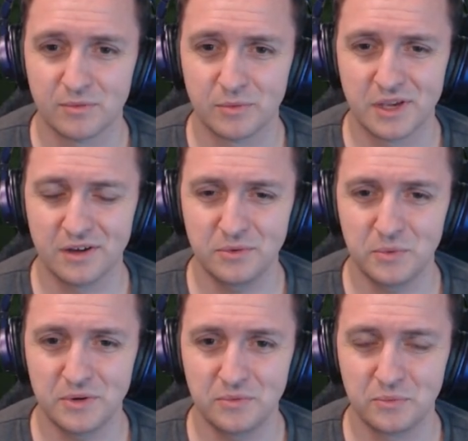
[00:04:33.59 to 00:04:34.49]
We kind of
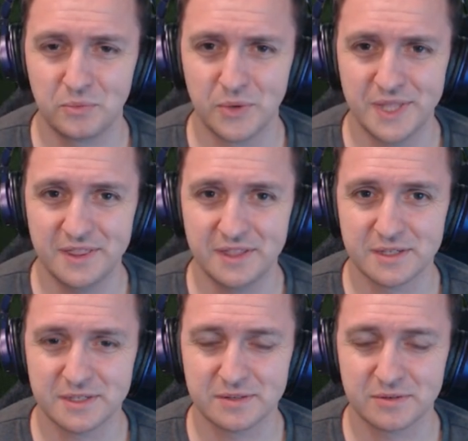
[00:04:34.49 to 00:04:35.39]
want to win
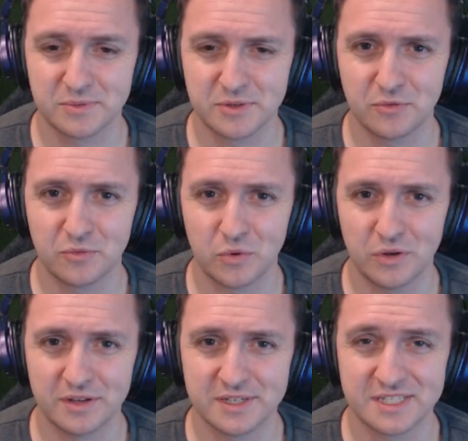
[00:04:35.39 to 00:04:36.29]
this because we don't
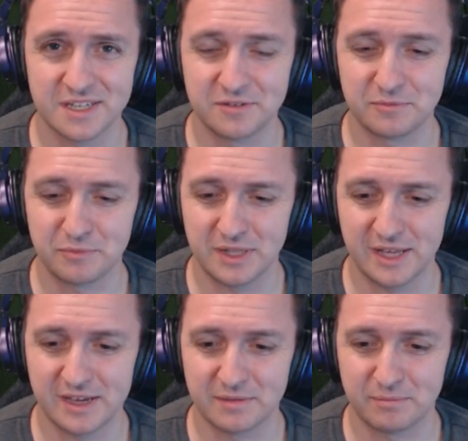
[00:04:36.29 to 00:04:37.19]
want a Sutton
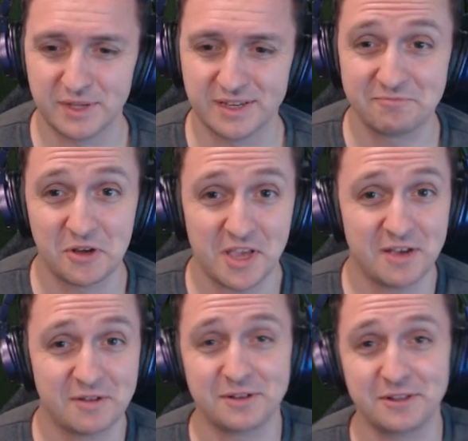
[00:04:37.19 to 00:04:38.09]
player, but
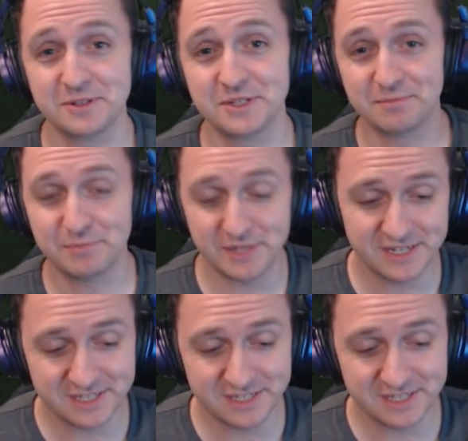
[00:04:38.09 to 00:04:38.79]
okay, we're losing a player to